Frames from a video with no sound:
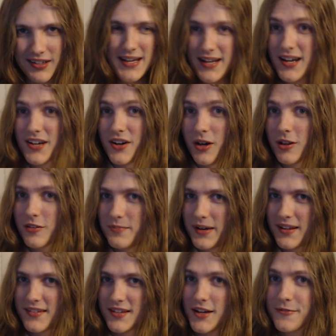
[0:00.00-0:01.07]
I got all of my
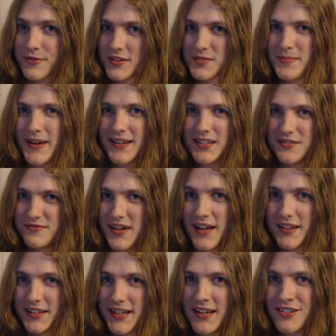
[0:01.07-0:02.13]
self-respect and
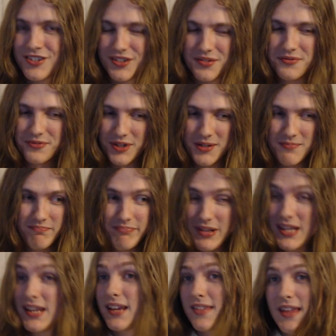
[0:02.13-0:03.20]
validation from
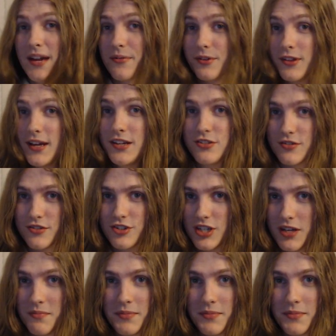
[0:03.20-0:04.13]
being in that relationship.